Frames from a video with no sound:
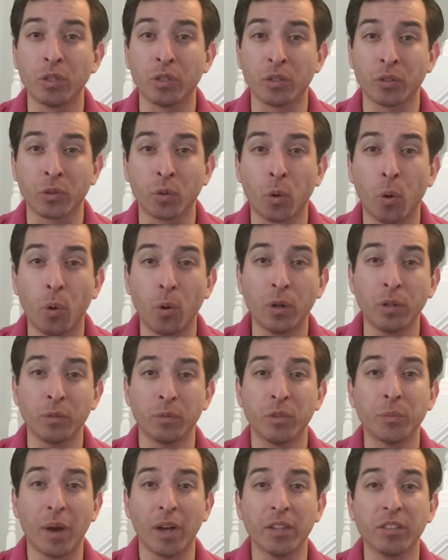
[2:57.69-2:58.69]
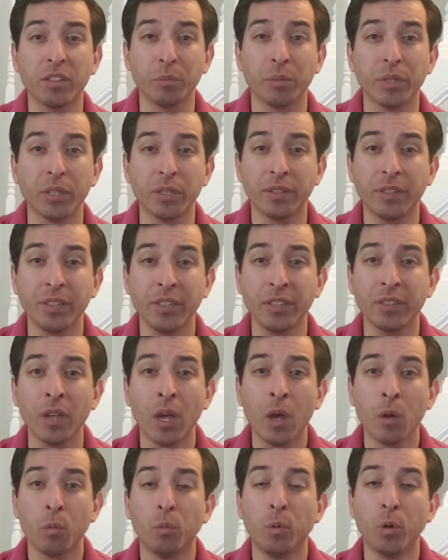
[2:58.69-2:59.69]
core responsibilities
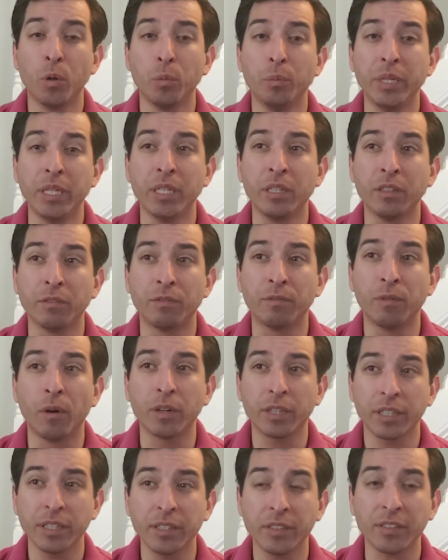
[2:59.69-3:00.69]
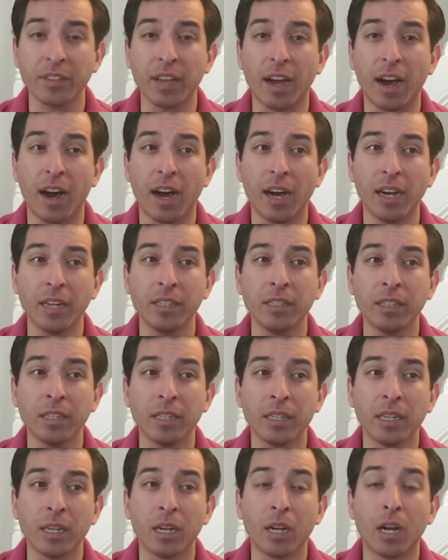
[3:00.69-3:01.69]
will be focused on,
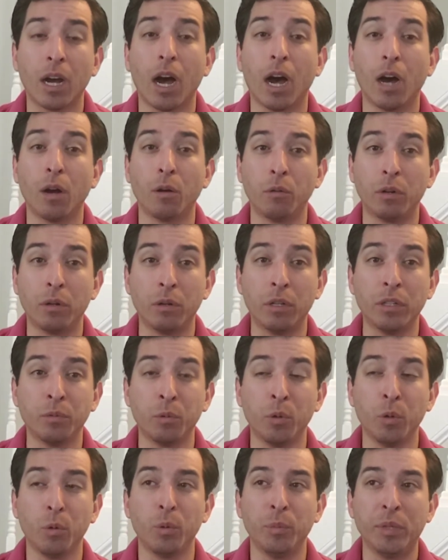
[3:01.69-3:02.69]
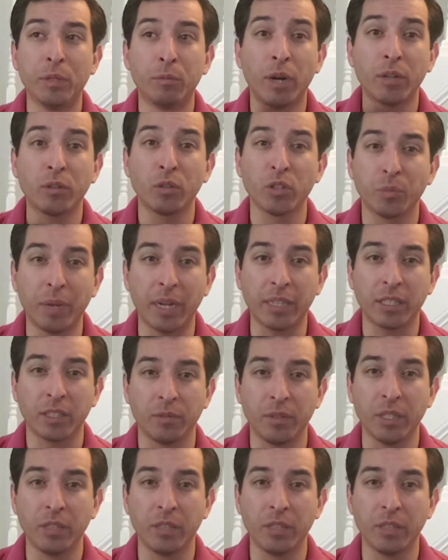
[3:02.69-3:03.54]
will be retrospectively